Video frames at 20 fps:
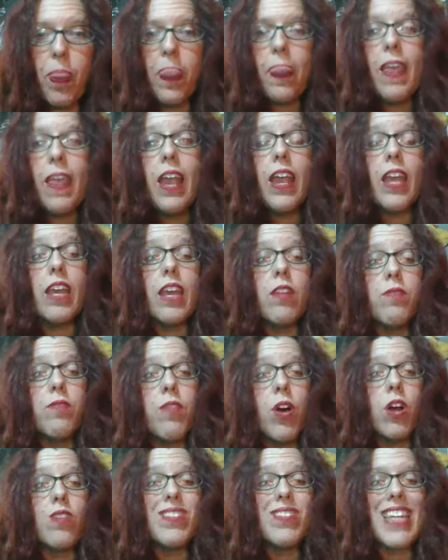
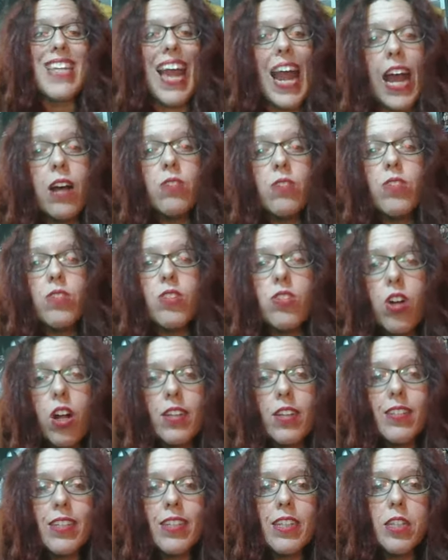involves
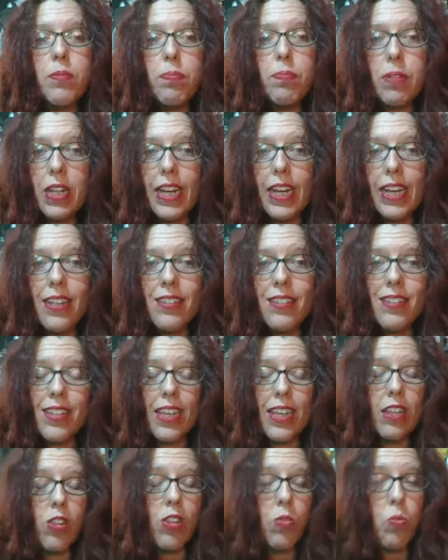outcrossing to plants in the
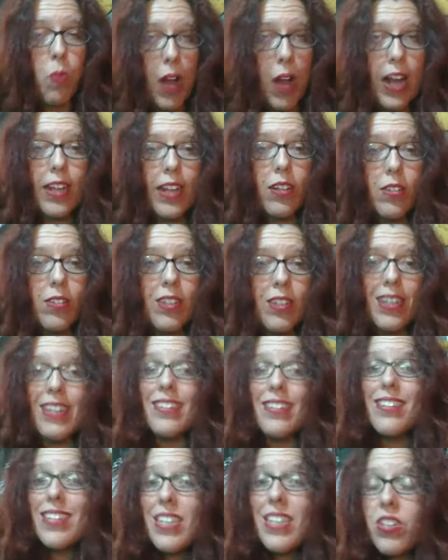wild.
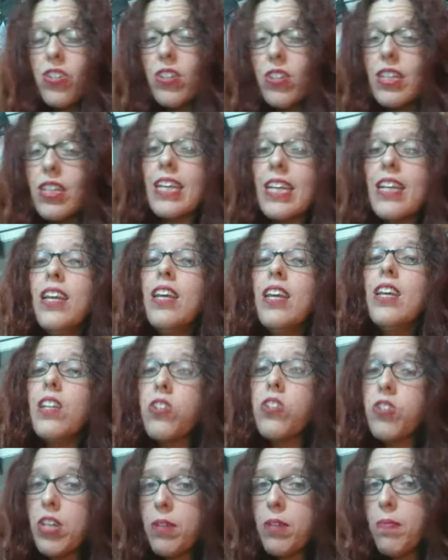Essentially,
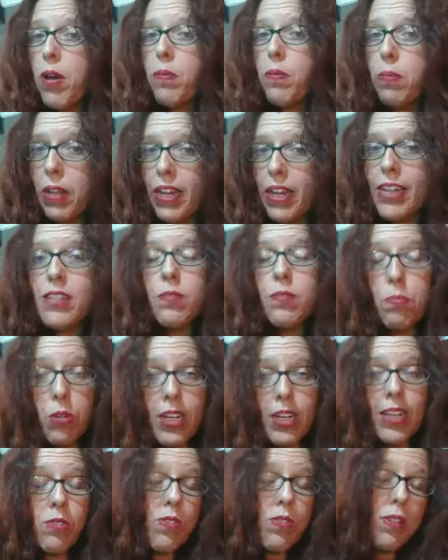GMO plants breeding
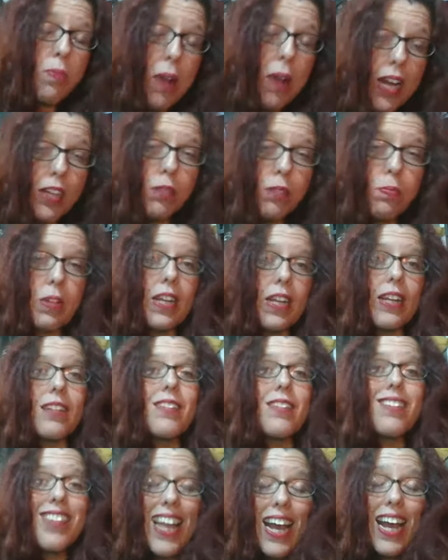with wild plants.
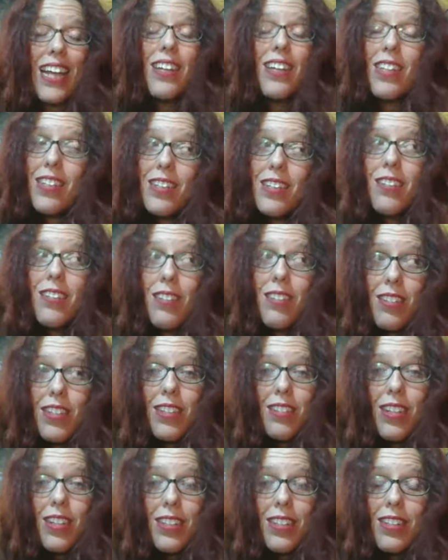That is
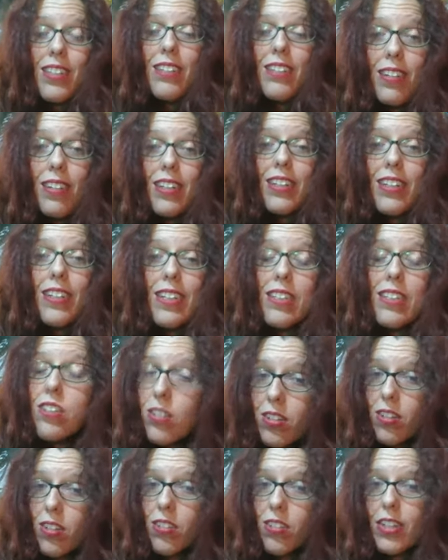a concern
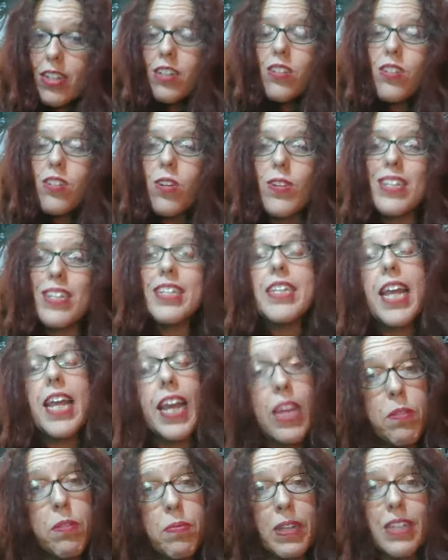there. So
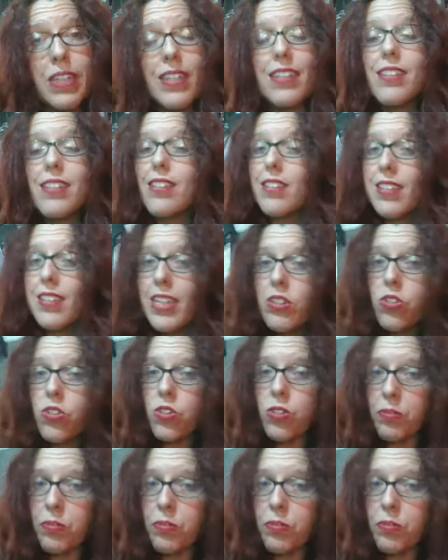containment is essential.